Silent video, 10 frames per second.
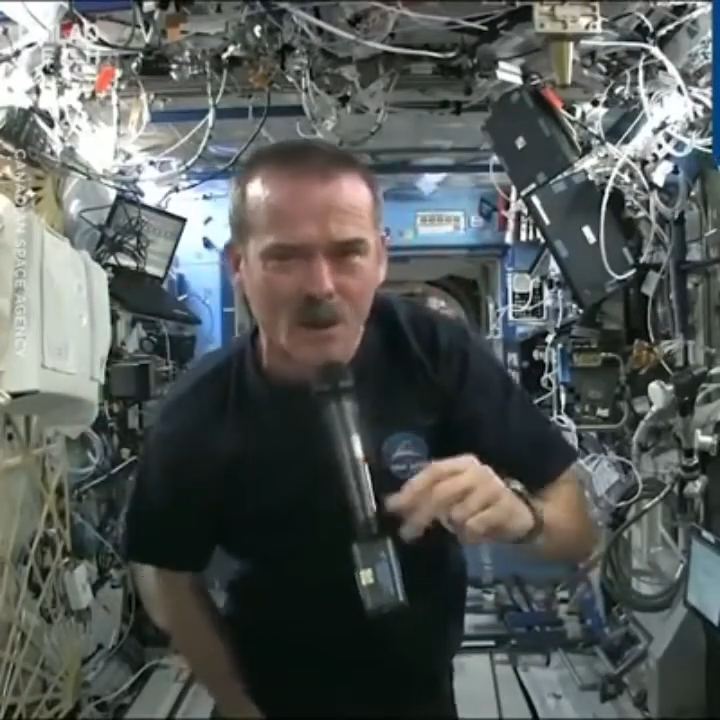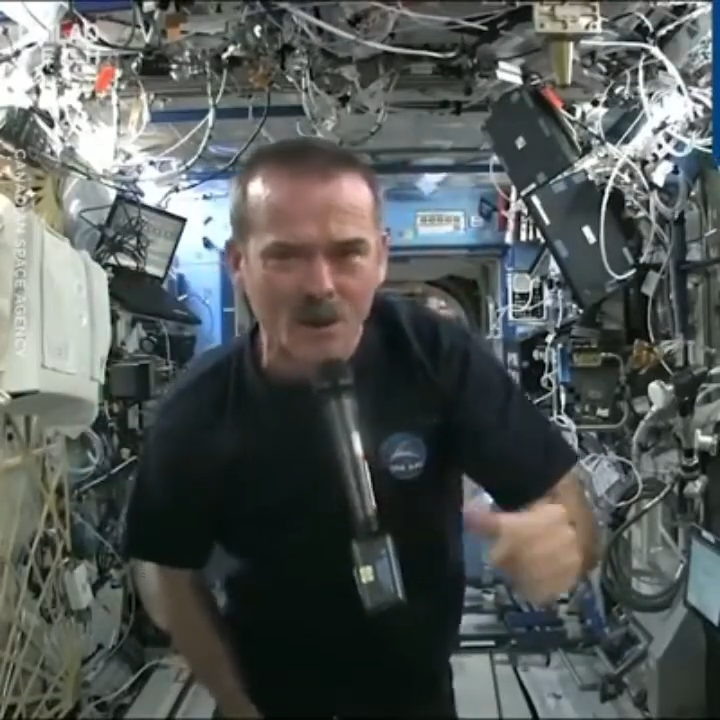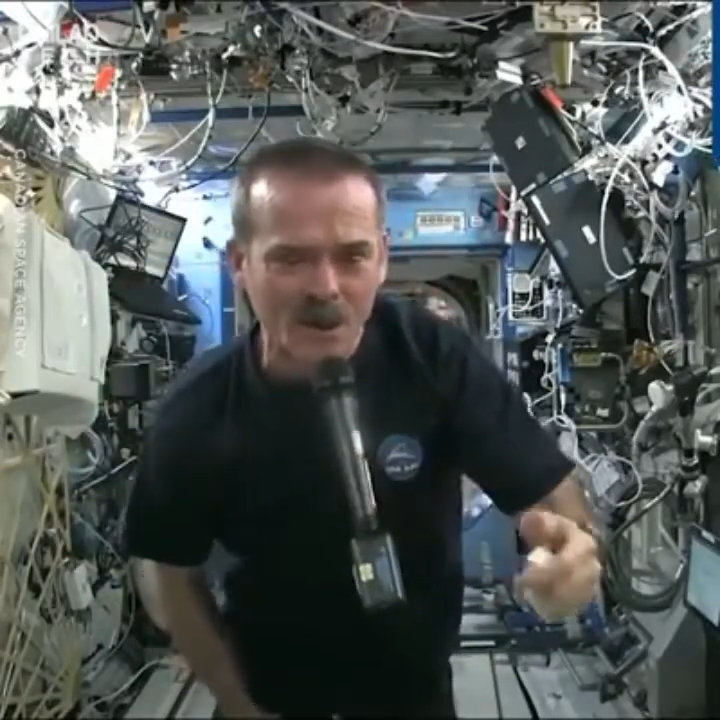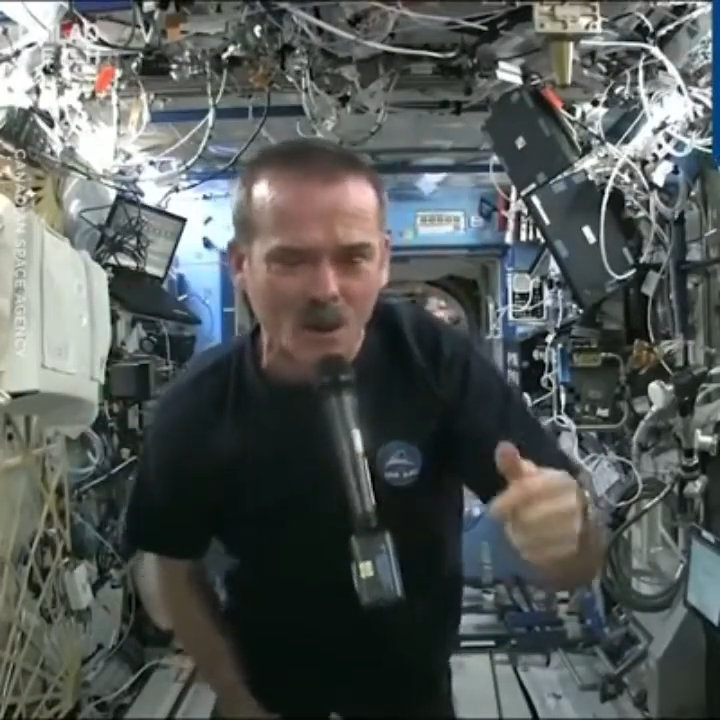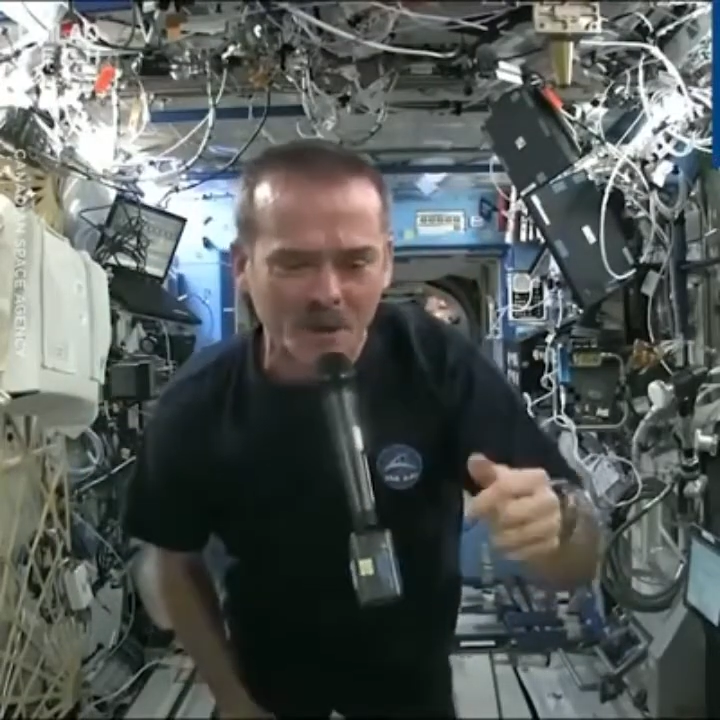But
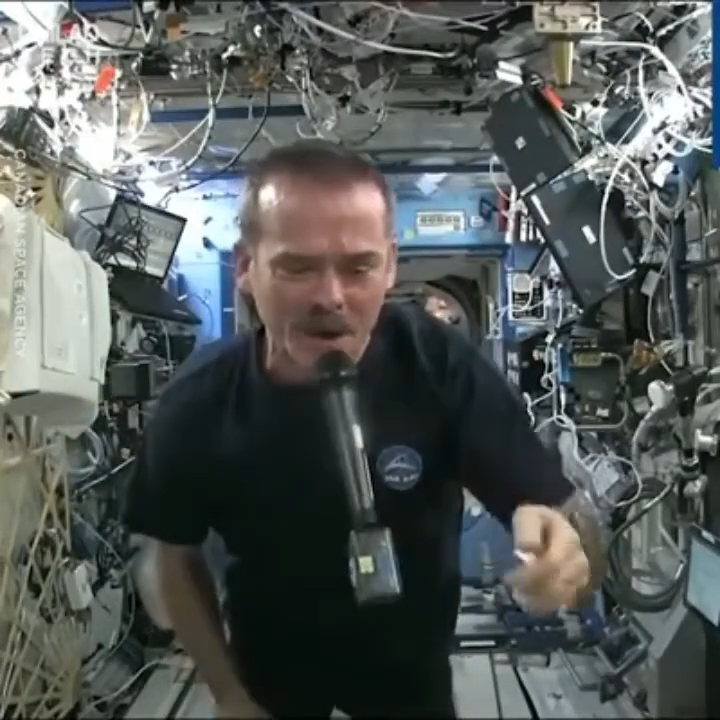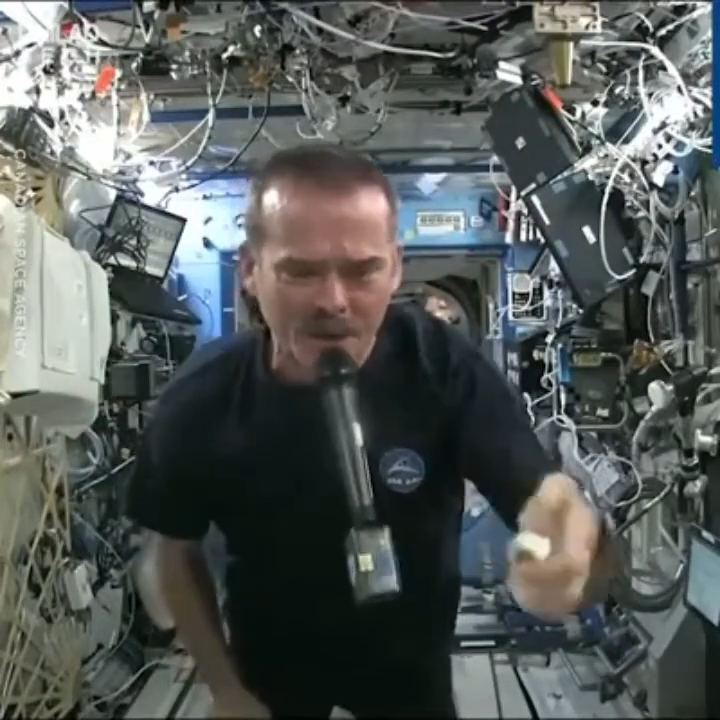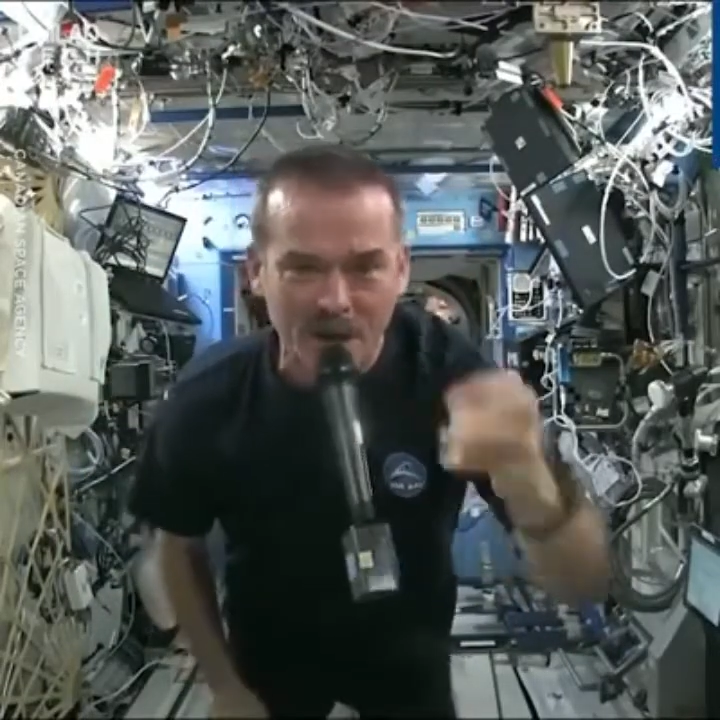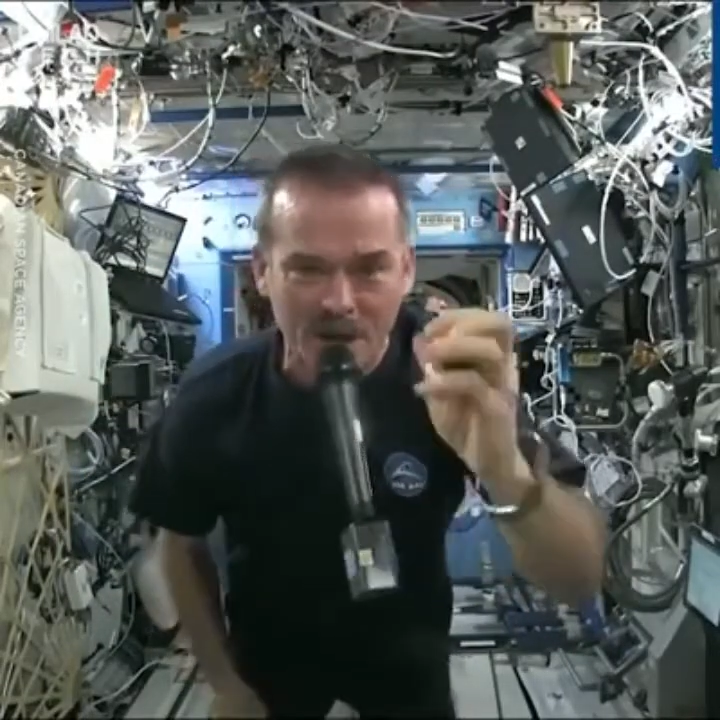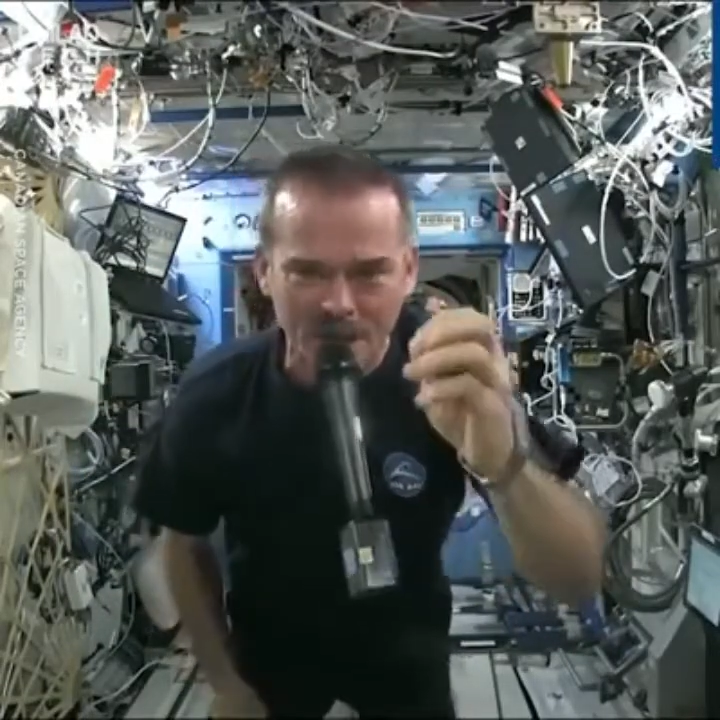when you open
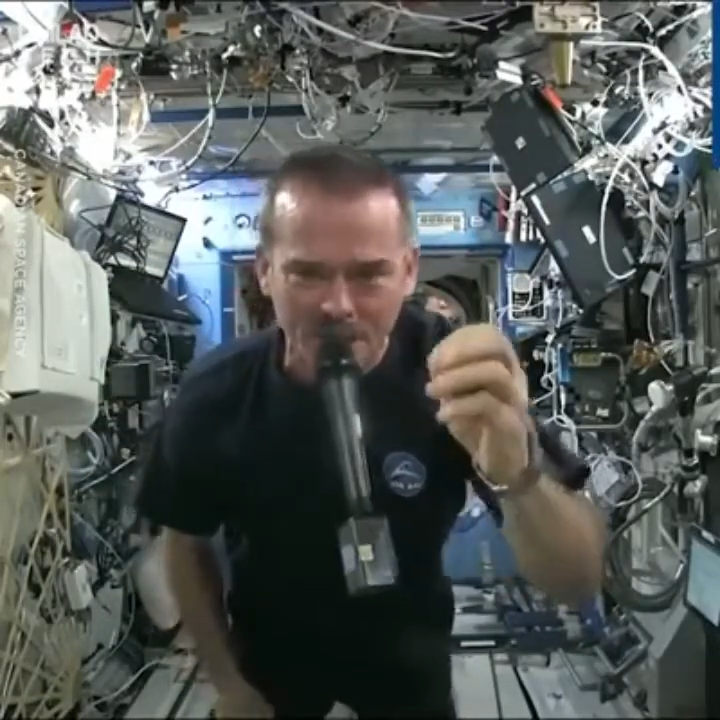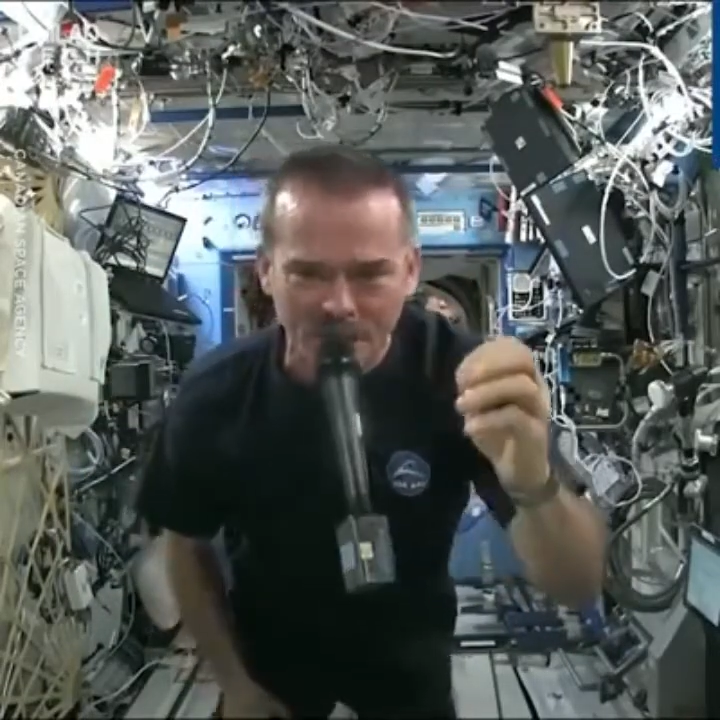up a hockey